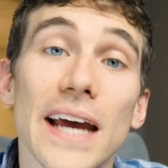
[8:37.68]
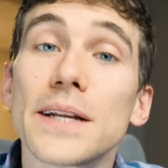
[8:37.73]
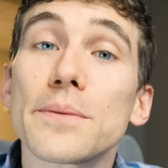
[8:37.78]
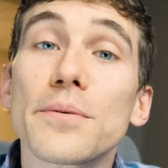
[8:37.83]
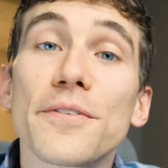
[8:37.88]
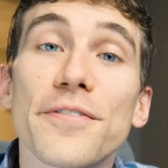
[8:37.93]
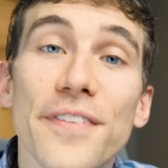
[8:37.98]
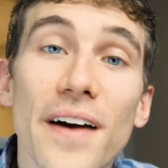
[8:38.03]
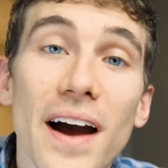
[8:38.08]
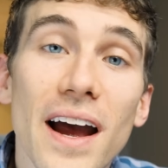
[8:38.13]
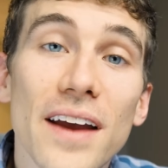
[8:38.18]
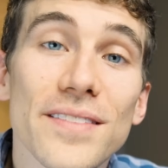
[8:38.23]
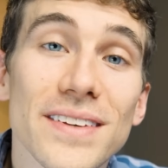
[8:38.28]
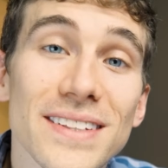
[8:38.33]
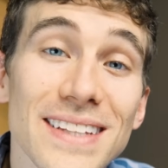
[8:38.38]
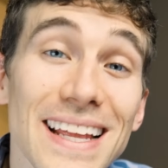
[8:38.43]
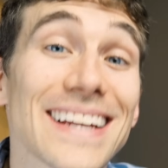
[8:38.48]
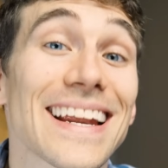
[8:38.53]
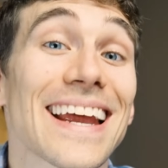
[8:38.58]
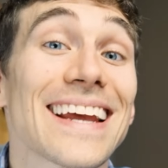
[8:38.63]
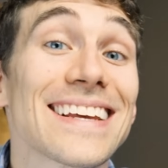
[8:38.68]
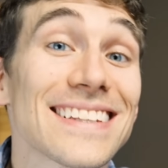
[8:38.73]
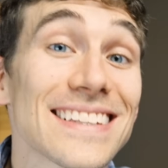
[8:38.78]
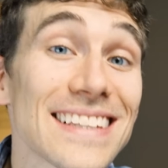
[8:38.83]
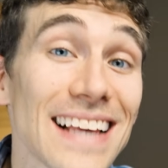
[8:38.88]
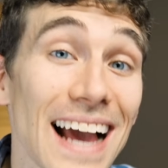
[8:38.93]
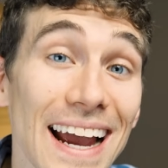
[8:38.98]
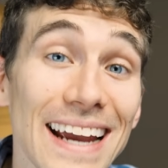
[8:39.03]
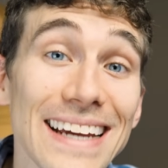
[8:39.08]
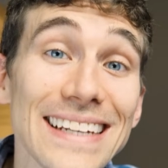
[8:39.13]
number five is that
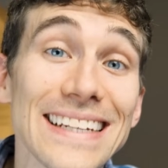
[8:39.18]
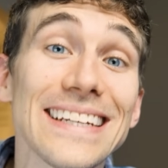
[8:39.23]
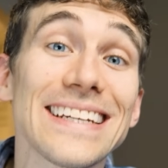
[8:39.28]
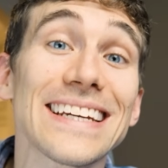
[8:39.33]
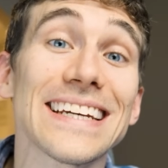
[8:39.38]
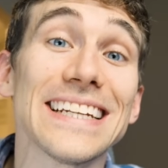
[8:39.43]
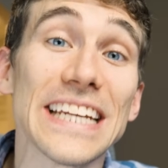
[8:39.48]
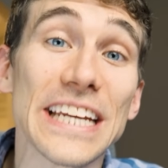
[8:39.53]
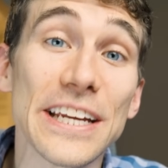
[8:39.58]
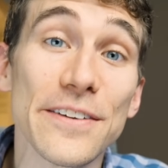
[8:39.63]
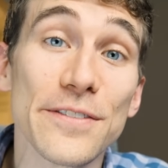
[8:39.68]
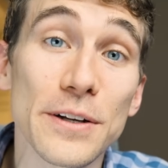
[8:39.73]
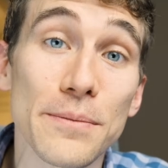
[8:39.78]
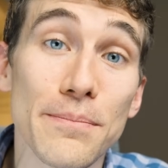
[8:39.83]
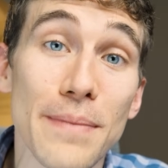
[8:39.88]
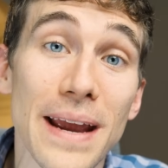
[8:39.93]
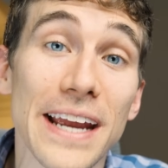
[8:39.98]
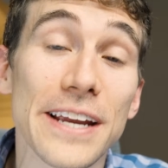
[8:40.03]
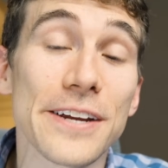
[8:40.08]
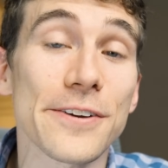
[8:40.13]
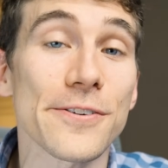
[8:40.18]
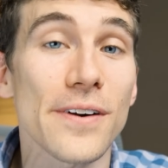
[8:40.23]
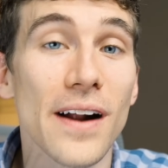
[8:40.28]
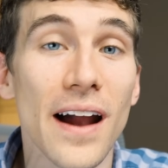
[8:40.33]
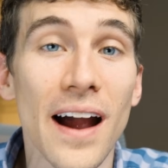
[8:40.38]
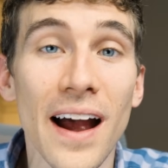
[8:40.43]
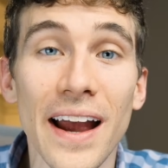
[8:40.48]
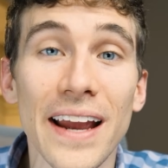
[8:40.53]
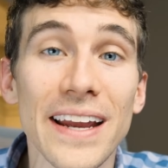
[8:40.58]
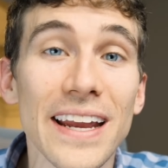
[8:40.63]
anxiety can even make your
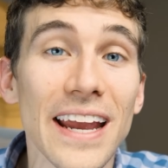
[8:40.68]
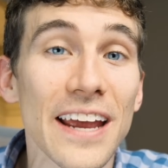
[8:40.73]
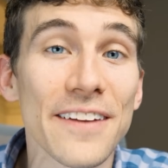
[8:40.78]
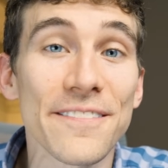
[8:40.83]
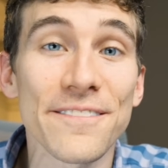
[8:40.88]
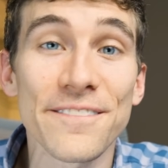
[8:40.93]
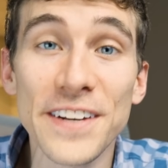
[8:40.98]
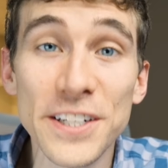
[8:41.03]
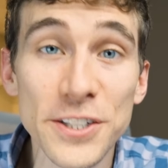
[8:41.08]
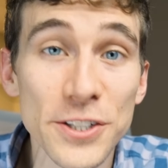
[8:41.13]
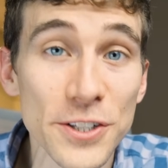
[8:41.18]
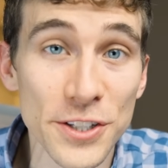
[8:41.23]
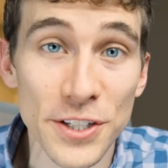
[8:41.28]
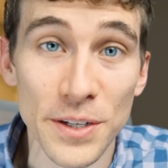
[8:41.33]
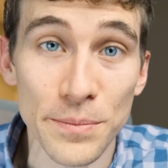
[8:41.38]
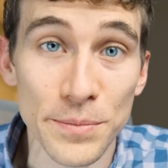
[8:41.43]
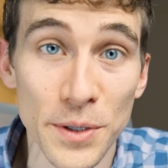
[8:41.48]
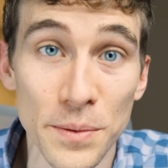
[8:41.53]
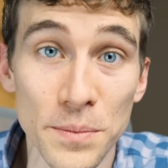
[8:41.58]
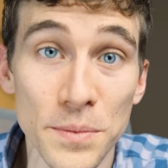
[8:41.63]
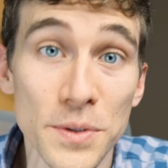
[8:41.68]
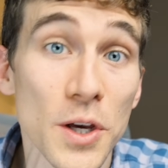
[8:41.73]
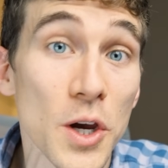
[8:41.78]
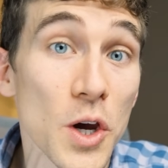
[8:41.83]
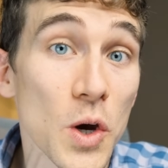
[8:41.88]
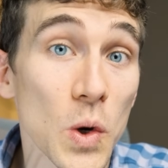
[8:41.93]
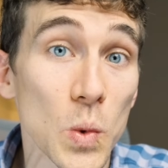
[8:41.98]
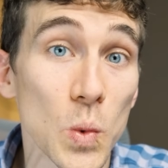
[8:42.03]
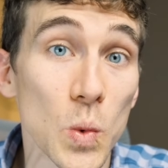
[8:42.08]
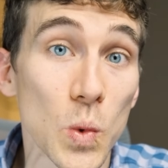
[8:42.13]
eye and vision symptoms
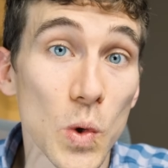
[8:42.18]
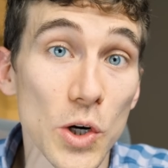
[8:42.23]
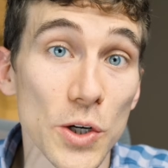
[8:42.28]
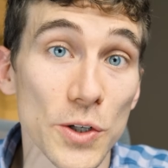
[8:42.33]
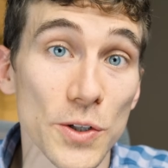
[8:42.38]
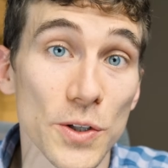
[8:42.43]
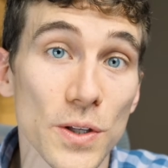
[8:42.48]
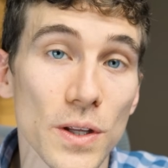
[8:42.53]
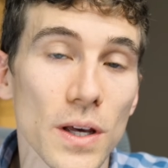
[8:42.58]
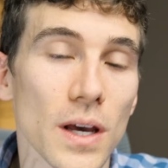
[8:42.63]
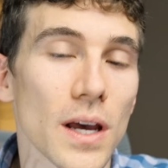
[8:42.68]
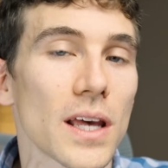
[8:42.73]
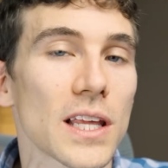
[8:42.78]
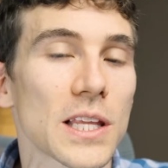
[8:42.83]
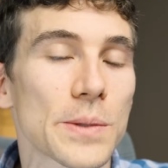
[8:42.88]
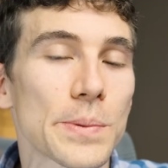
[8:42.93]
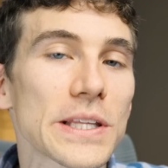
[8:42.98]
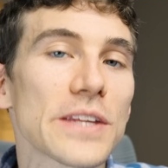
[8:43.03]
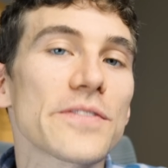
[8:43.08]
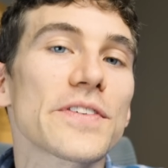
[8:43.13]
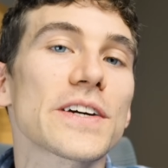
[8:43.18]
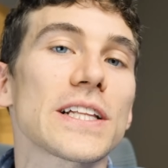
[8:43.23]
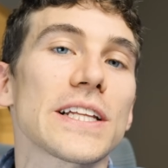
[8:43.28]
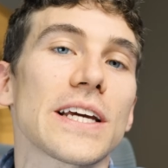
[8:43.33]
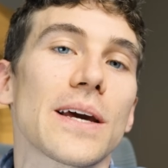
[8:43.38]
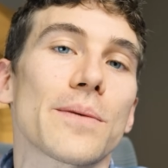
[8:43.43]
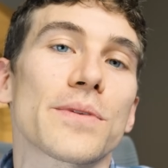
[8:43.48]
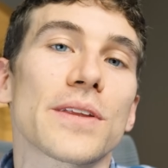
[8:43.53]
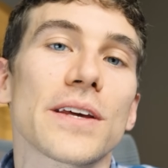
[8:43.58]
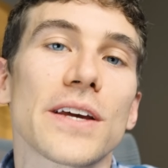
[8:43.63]
worse.
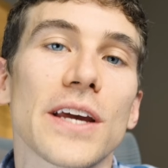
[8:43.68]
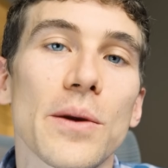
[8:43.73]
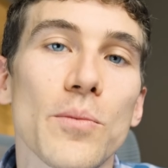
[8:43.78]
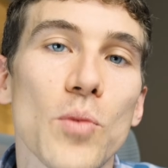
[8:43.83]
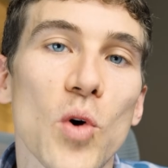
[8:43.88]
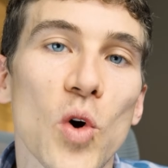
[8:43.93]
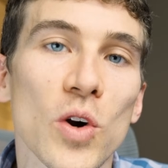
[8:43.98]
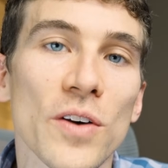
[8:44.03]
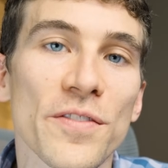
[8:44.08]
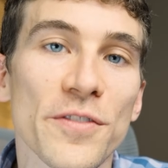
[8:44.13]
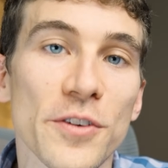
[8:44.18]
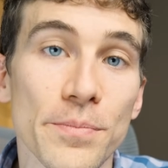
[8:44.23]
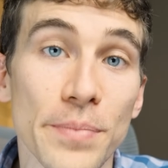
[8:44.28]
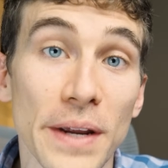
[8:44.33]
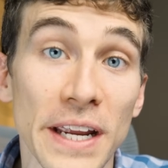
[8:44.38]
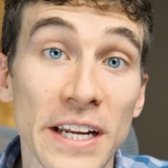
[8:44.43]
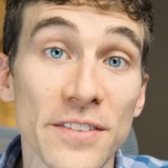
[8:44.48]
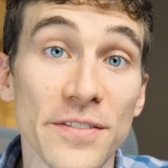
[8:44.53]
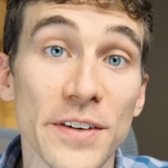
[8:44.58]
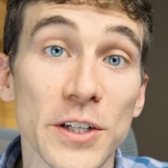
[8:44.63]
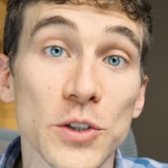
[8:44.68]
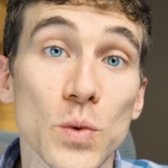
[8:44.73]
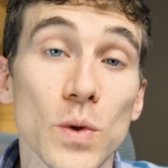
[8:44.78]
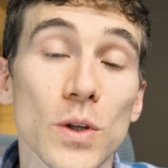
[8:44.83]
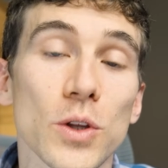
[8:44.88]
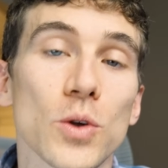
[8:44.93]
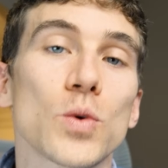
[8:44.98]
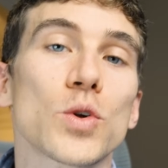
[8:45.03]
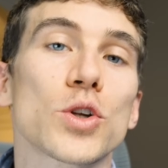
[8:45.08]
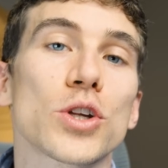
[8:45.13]
Specifically, I'm thinking more for
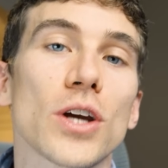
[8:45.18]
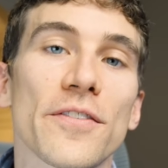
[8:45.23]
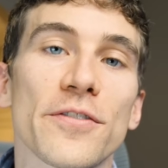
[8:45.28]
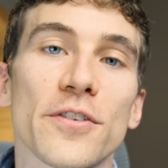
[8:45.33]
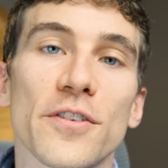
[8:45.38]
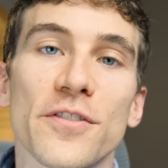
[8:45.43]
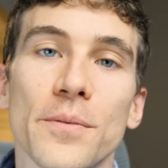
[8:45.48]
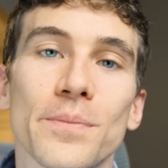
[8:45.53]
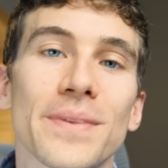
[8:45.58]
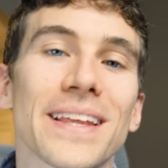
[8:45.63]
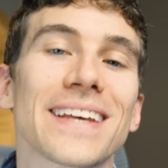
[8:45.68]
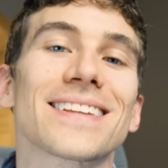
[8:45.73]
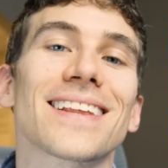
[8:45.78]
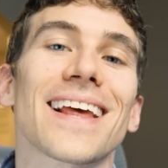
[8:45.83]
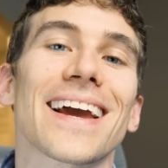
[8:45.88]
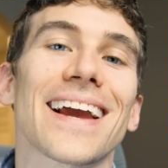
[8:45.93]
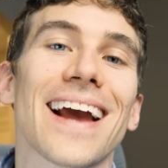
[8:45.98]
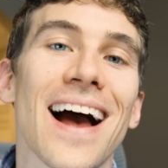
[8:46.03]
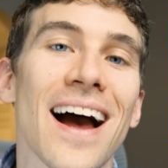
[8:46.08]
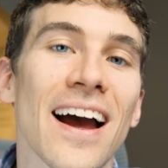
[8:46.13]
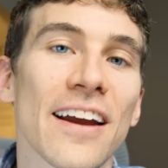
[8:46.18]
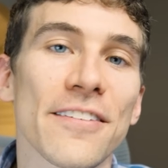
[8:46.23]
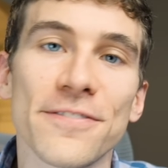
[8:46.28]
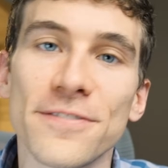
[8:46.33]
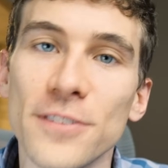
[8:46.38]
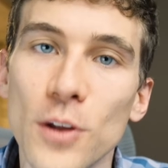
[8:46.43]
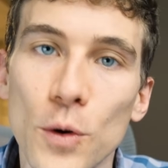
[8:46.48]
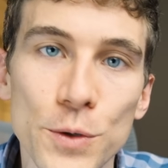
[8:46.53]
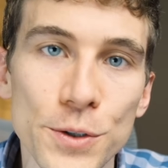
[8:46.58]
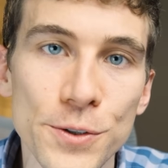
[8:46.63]
individuals who suffer from things like eye
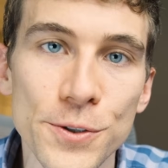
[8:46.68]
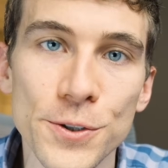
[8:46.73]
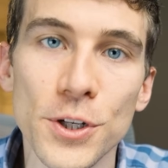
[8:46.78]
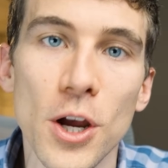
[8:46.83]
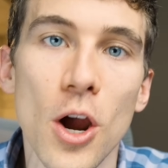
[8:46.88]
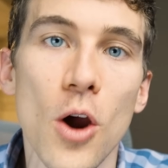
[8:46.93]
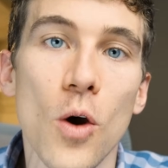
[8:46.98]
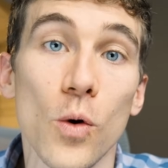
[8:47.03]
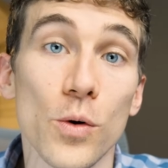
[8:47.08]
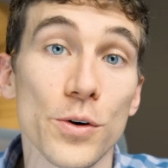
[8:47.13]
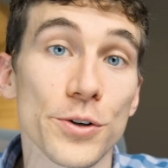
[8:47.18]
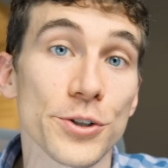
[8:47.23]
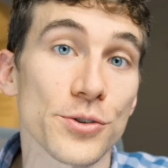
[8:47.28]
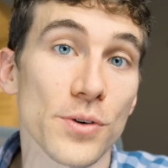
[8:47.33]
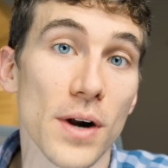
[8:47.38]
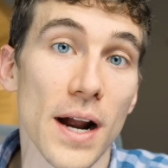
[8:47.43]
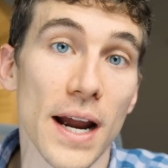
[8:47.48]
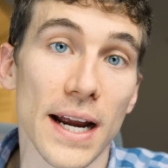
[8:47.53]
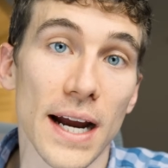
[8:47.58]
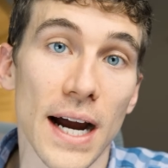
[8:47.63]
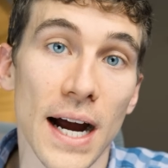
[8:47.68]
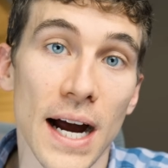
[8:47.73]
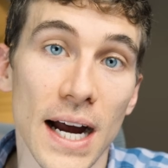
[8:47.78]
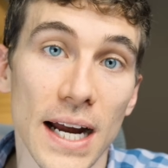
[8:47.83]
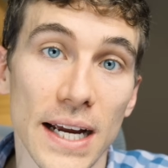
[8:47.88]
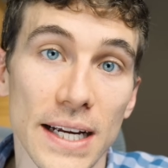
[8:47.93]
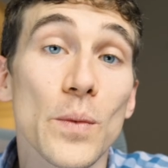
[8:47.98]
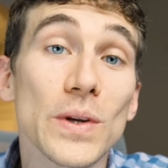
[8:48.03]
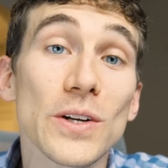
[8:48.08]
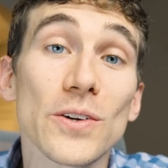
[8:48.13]
floaters or dry
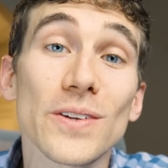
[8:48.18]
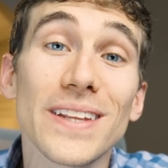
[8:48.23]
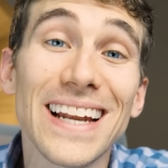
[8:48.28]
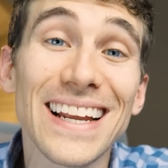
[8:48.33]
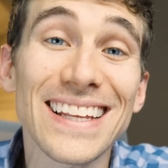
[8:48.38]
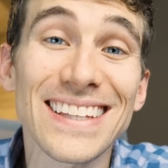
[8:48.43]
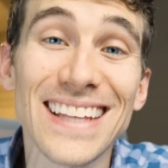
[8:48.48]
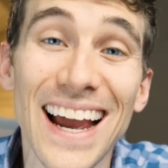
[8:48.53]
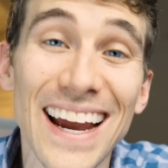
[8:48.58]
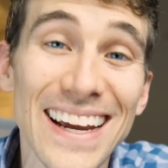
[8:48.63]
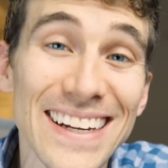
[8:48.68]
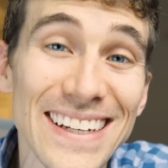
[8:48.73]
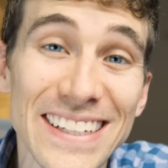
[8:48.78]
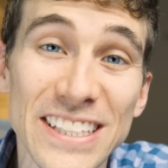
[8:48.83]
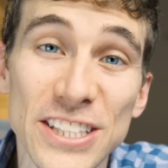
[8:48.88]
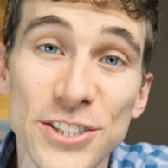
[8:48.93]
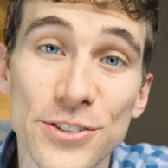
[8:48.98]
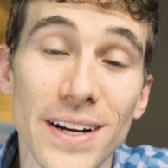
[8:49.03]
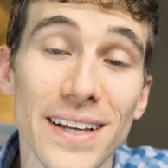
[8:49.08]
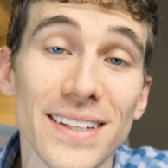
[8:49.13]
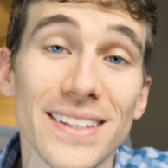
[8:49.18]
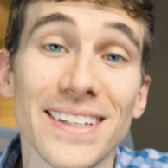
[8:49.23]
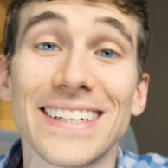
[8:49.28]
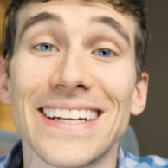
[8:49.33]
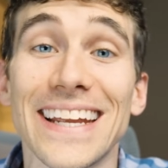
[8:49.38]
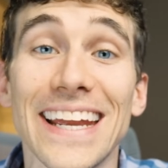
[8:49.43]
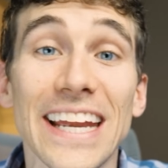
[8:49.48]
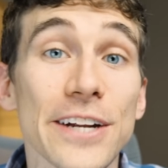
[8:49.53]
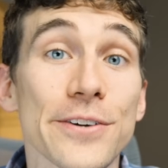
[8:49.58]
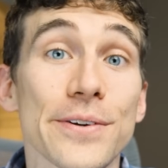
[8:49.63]
eye. We know that anxiety and stress
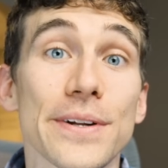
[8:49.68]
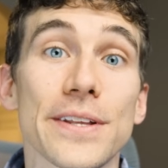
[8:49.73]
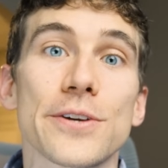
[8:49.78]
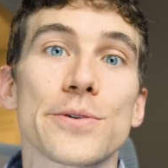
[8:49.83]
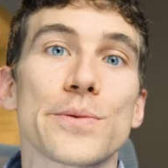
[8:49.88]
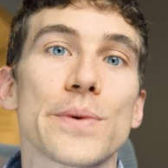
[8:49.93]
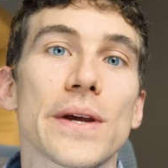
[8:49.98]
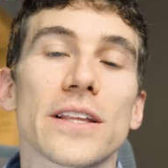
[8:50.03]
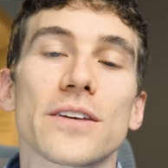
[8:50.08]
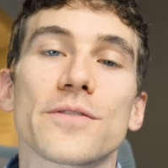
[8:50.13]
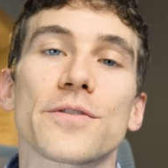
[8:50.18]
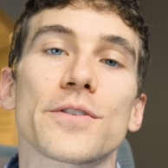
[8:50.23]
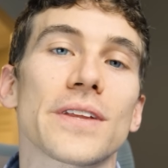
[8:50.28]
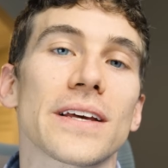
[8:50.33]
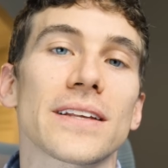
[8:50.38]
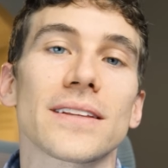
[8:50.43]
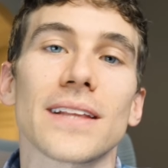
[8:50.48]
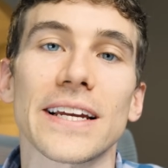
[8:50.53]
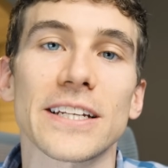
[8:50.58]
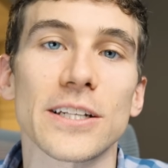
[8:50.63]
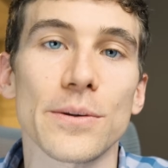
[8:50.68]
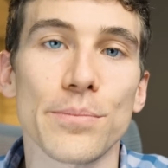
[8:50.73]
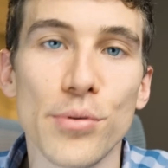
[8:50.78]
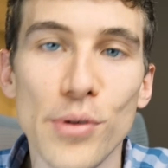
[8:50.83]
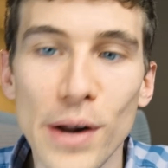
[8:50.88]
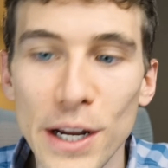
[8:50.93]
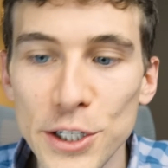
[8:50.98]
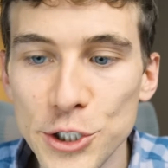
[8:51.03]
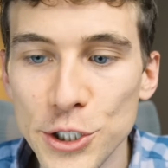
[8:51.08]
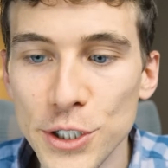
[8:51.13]
can increase your risk for things like
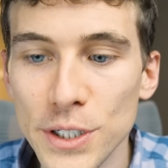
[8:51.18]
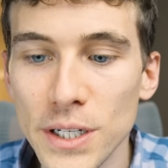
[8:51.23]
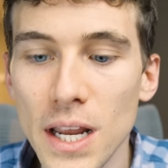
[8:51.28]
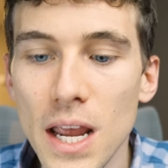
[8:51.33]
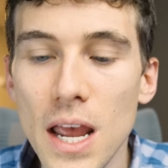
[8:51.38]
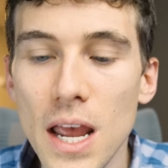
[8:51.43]
depression,